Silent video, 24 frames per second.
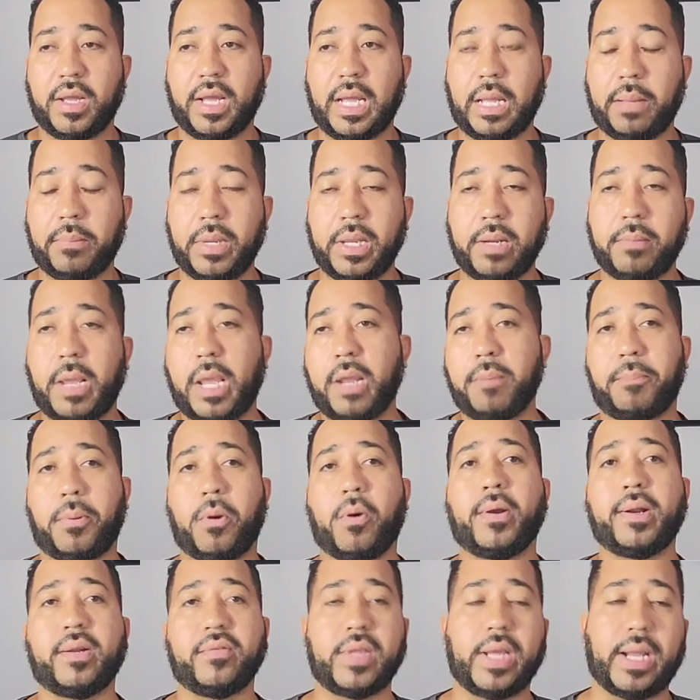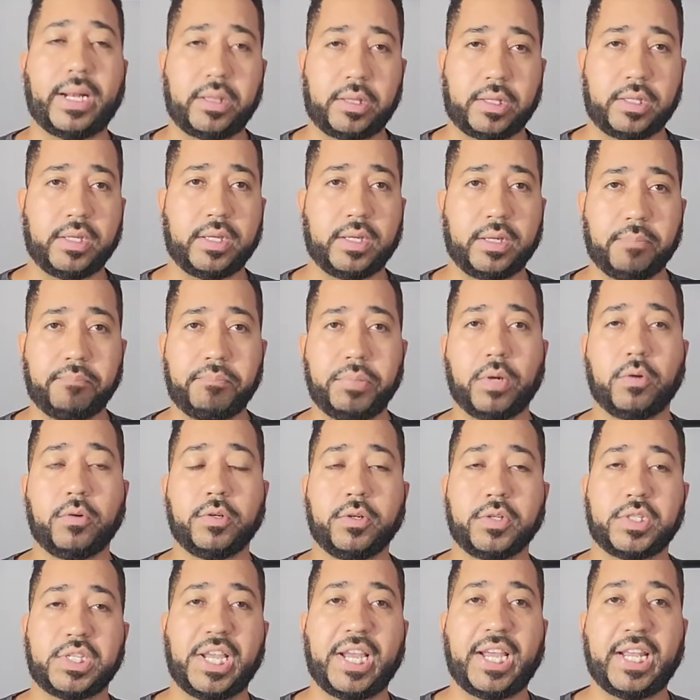um, and, and part of that's the
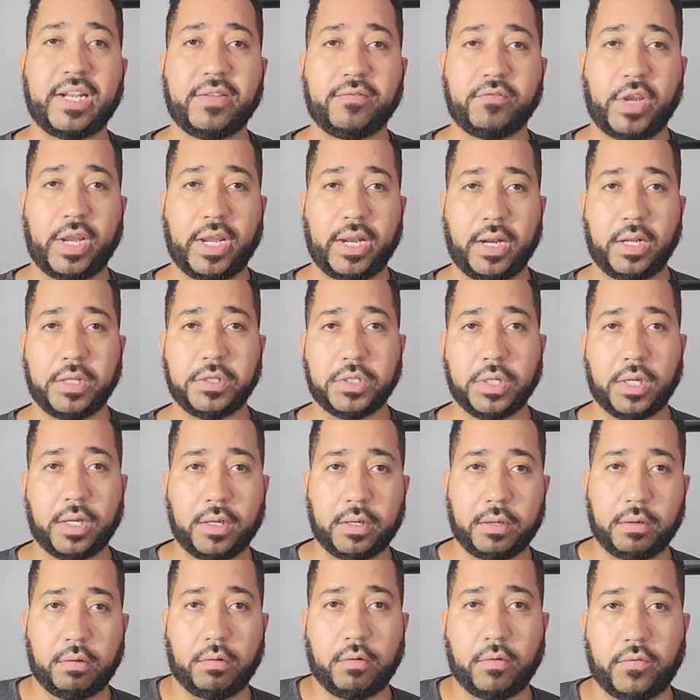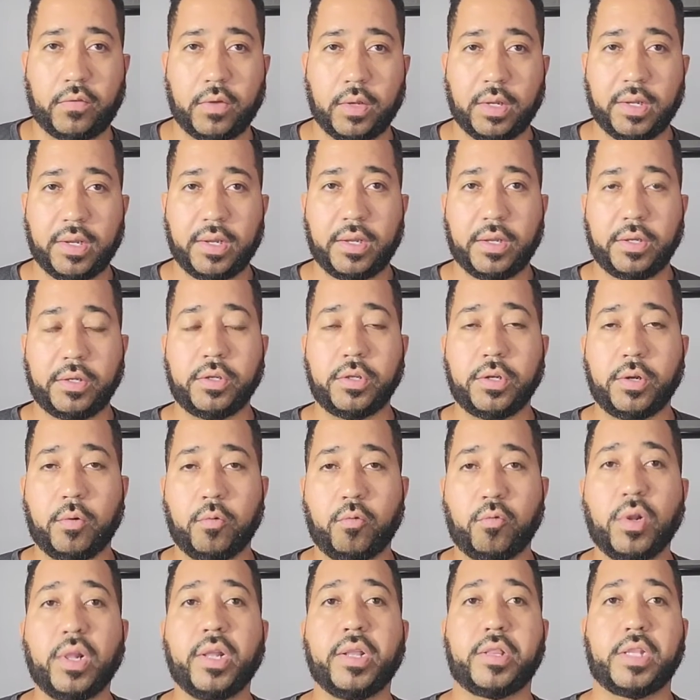builder taking advantage of you know,
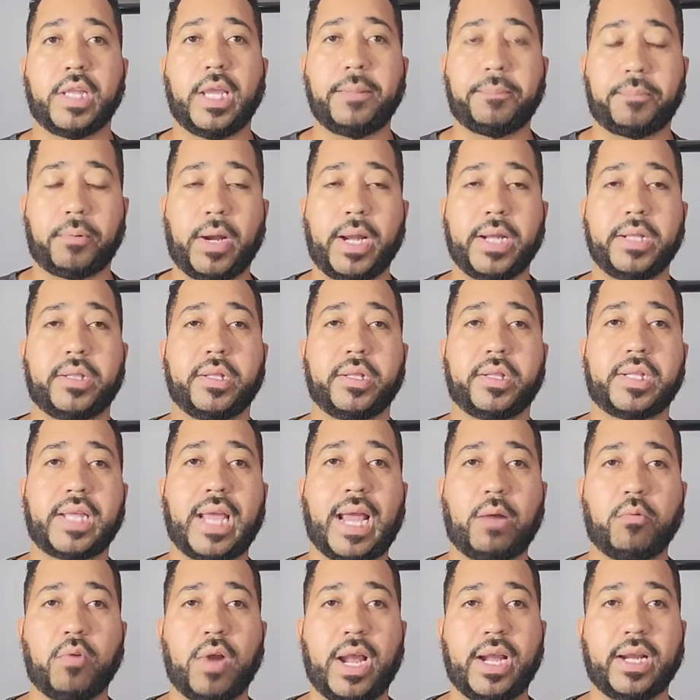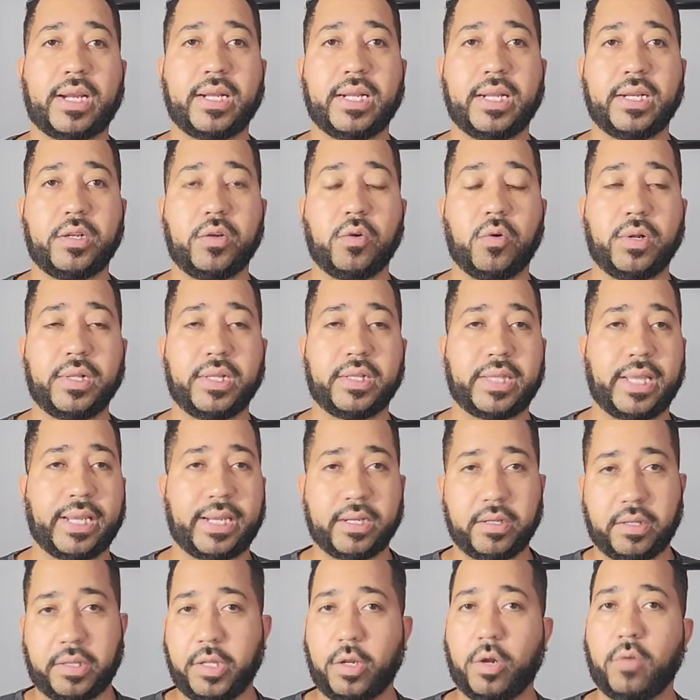real estate prices skyrocketing, knowing that they
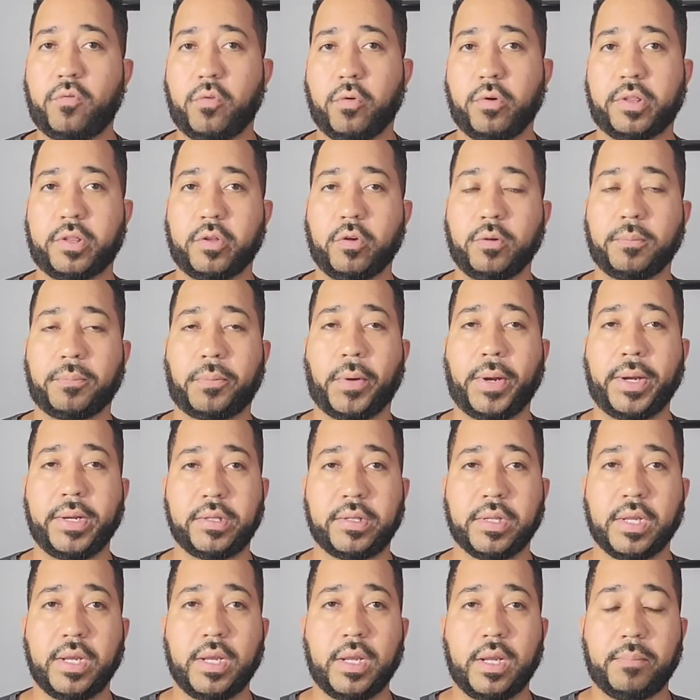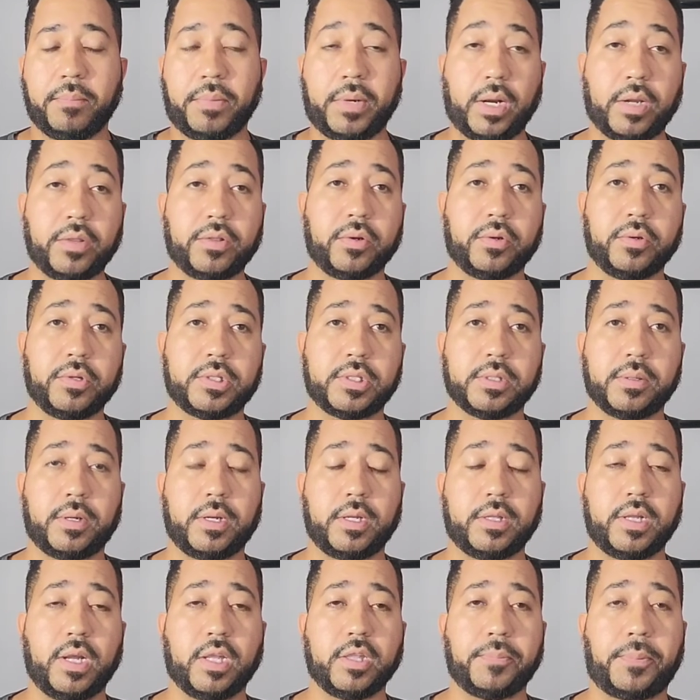can sell for a certain price. But others,
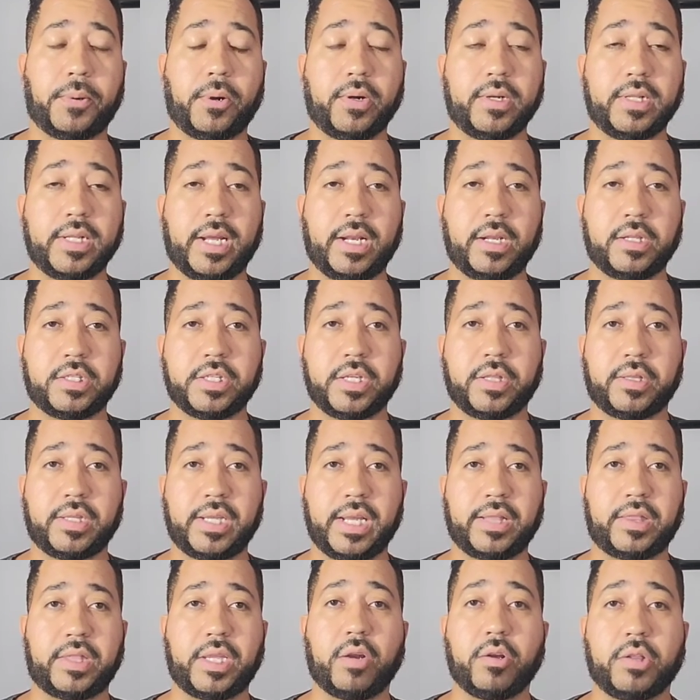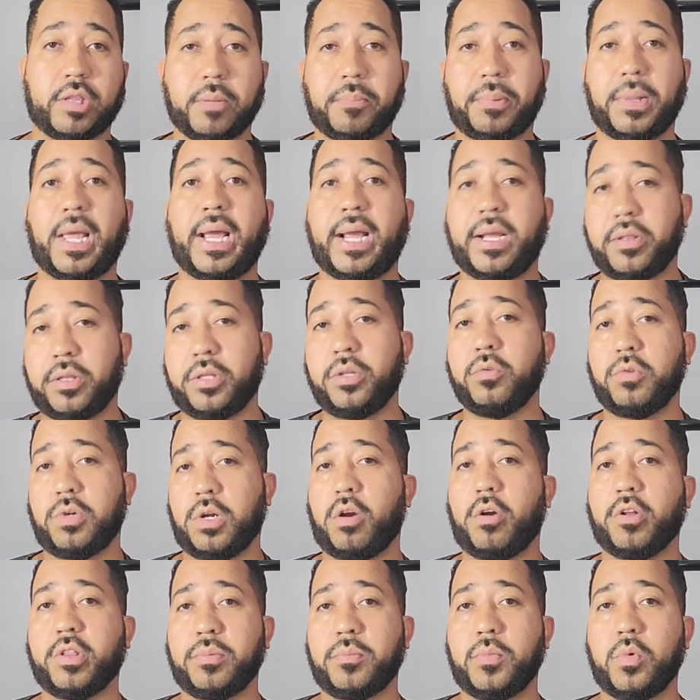the other part of that is just that their supplies do
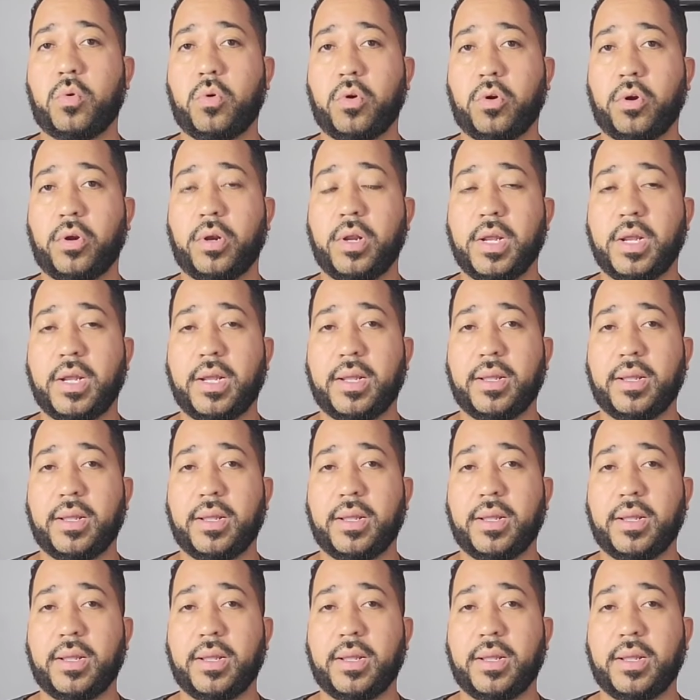cost more